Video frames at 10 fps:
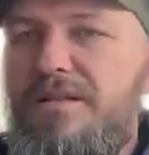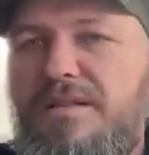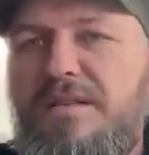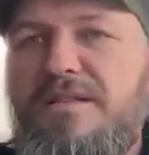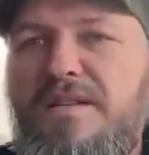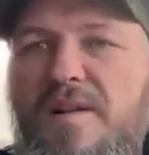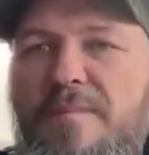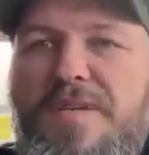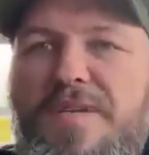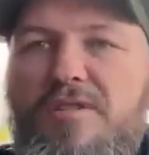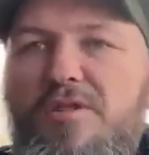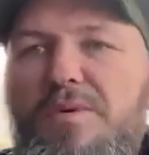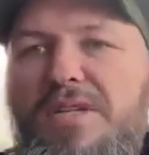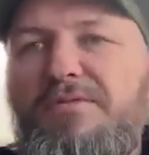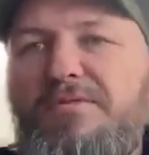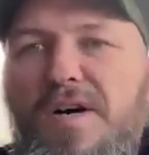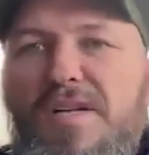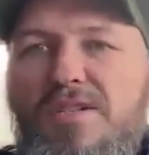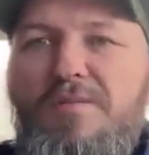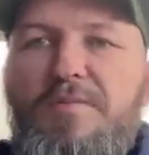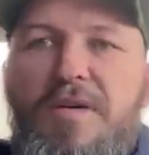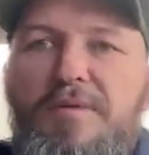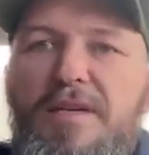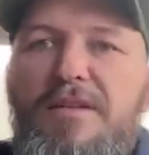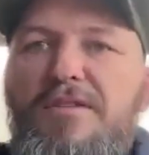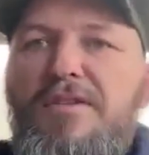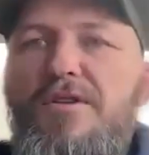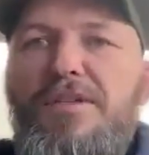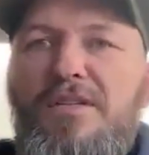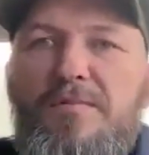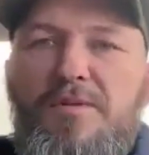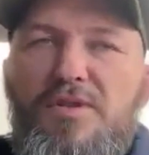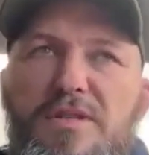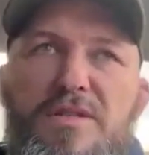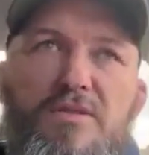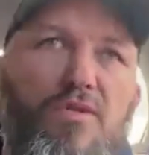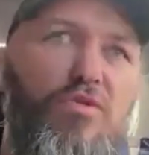Like there's so many fight gyms up there that don't get opportunities.